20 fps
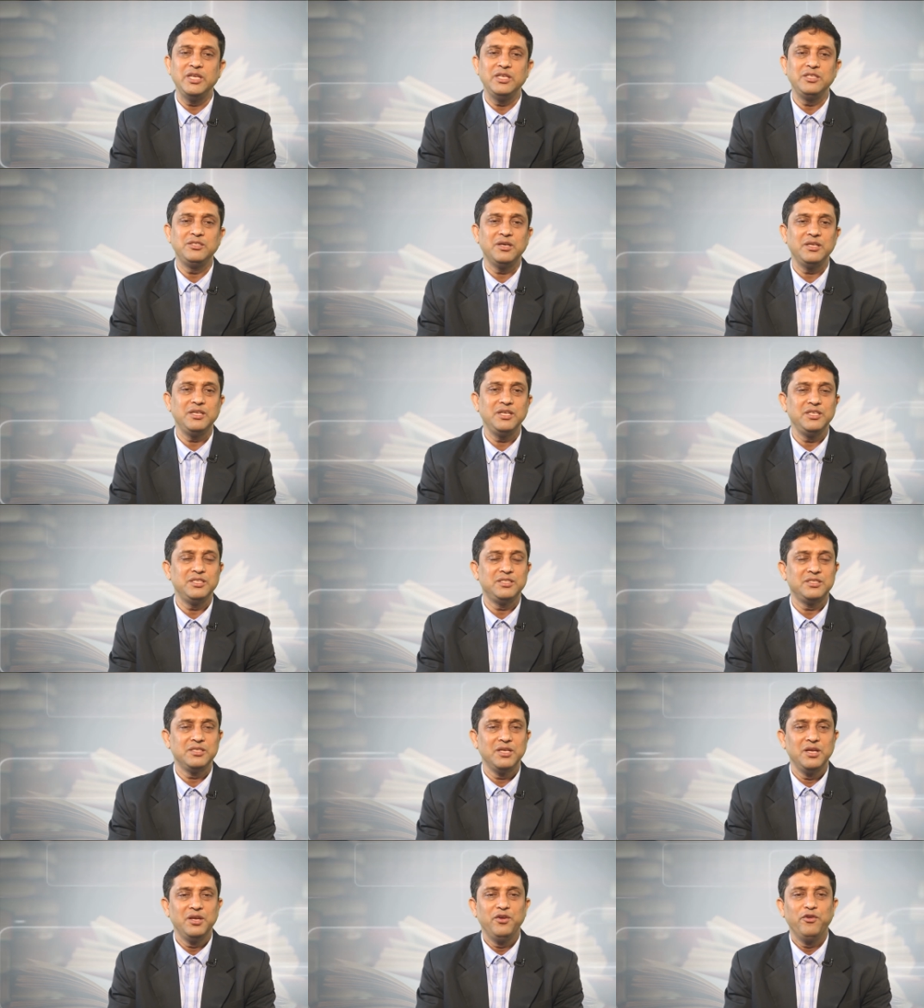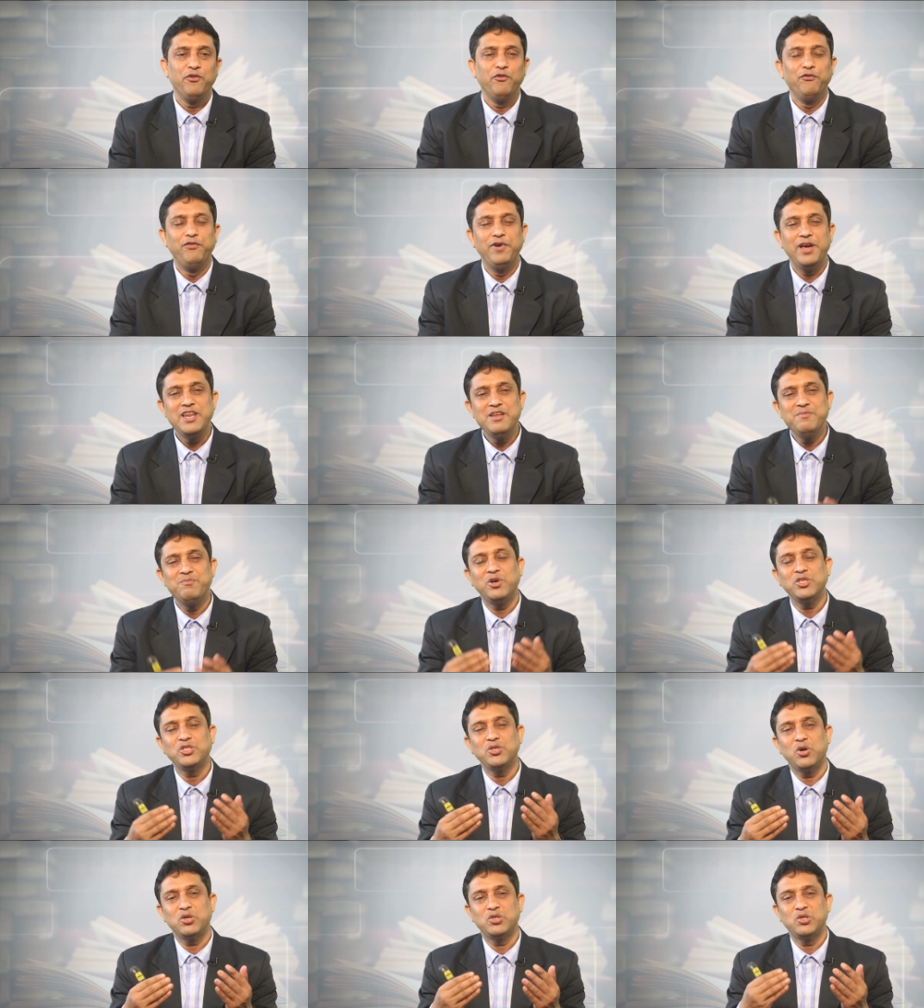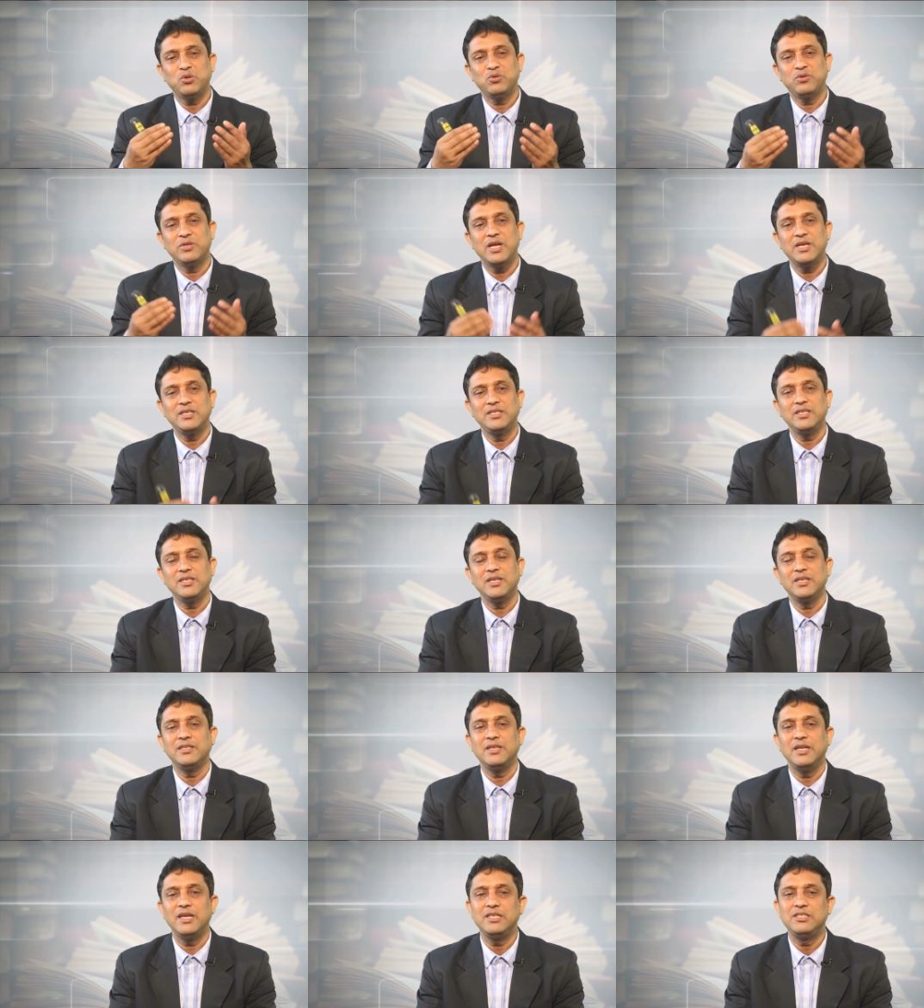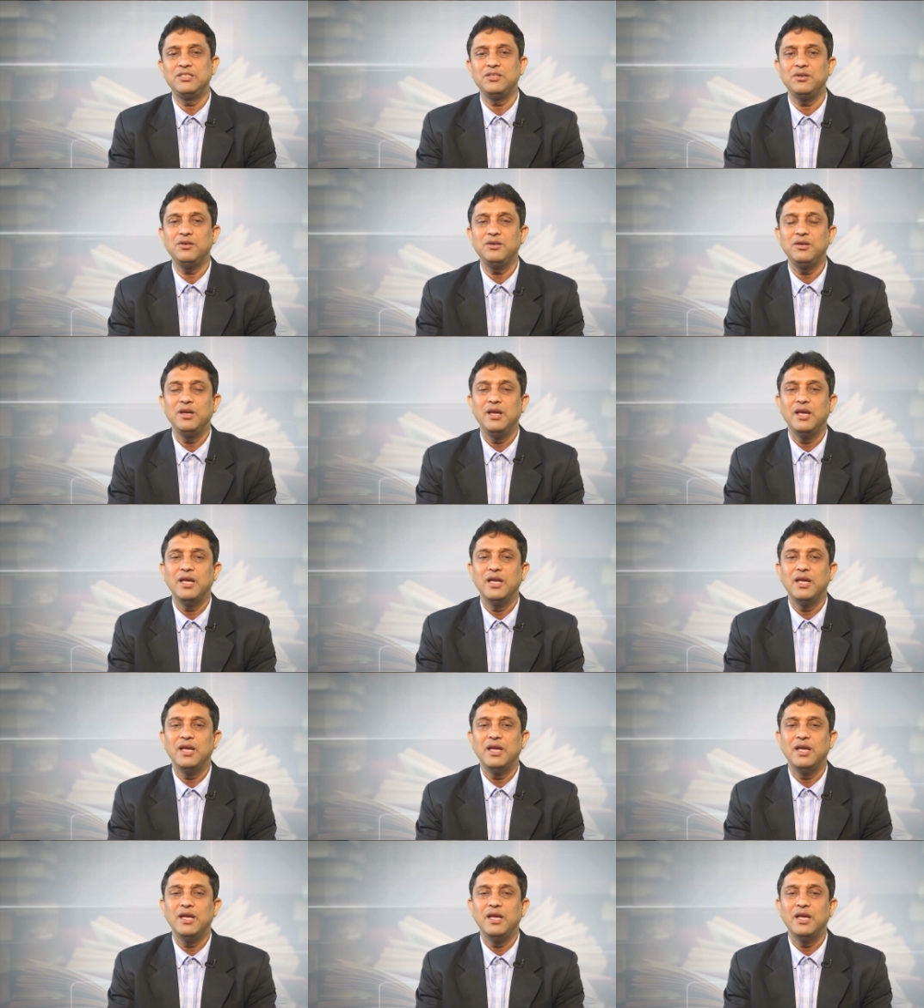teacher is very much autocratic in nature,